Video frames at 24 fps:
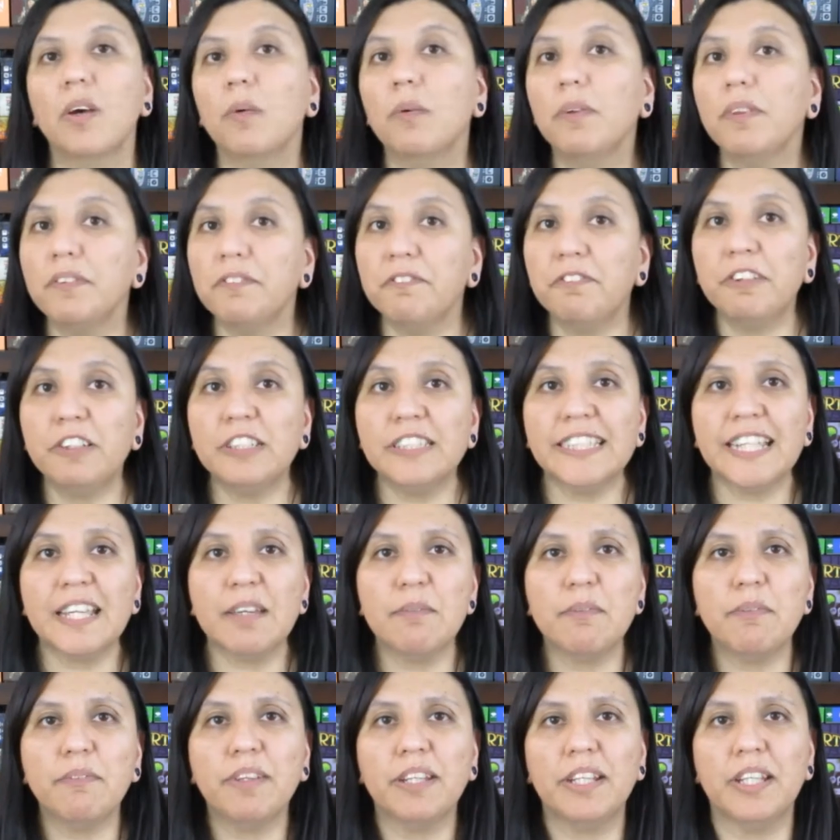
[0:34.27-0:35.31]
Well, the first
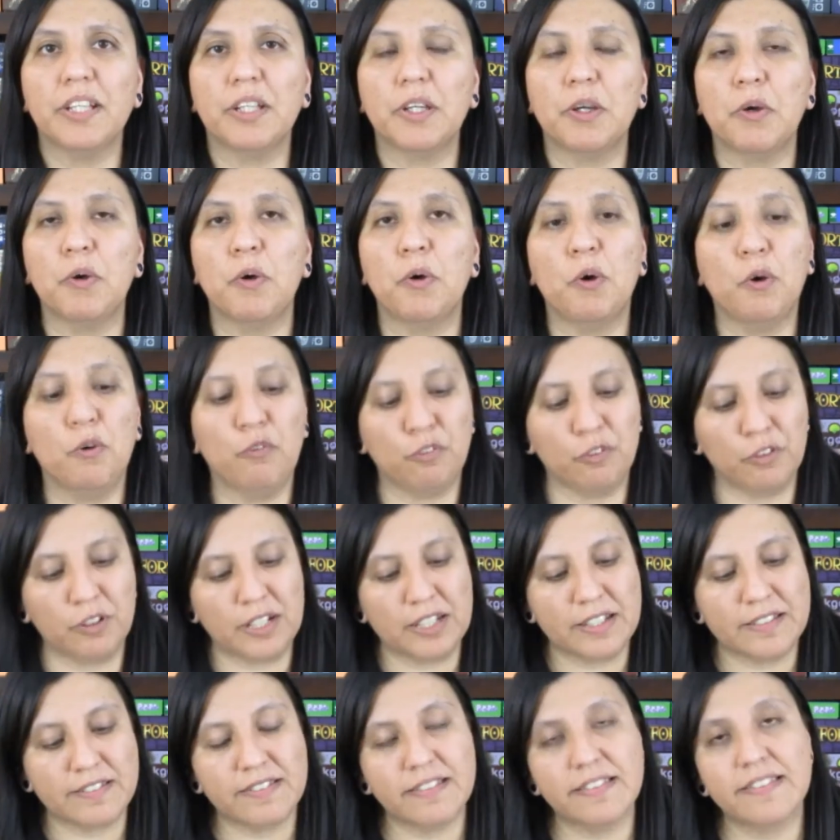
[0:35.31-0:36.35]
game I'm going to go over
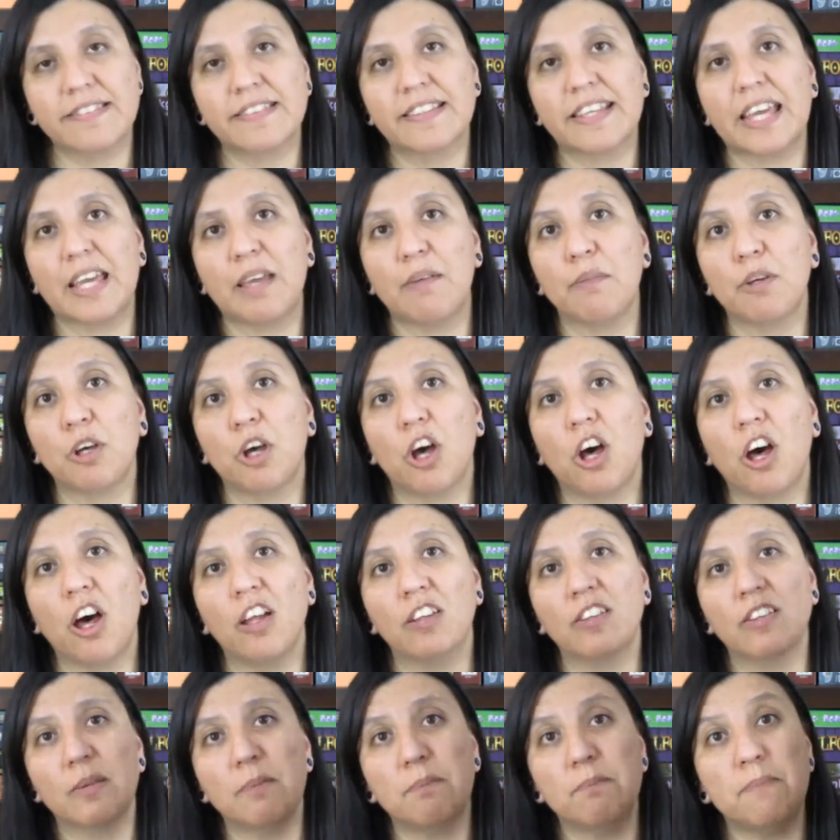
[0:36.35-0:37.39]
is this game
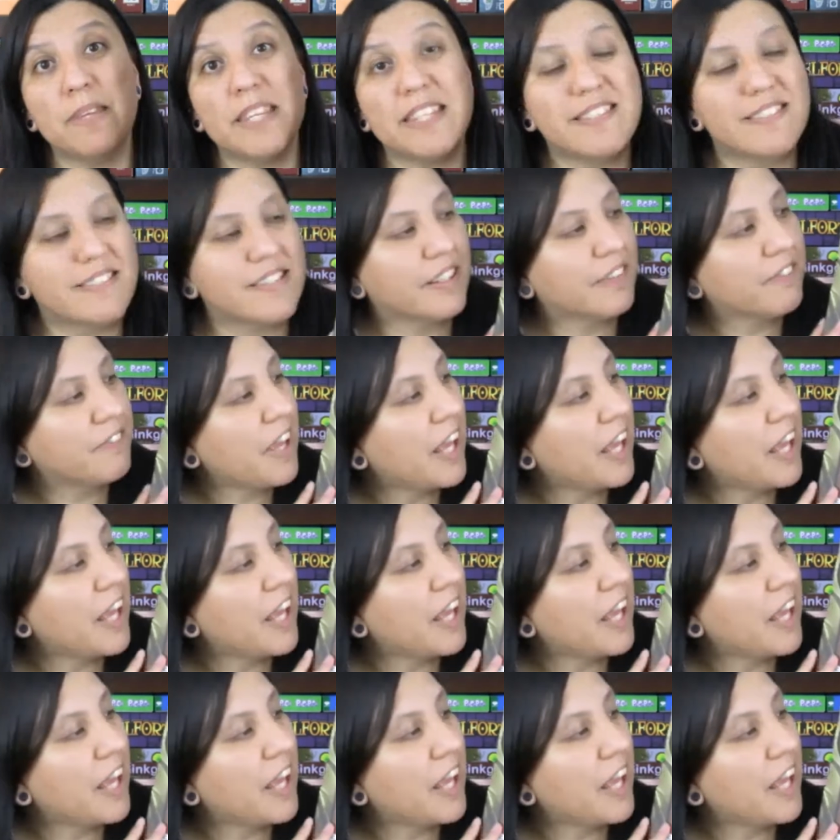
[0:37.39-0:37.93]
called Mystic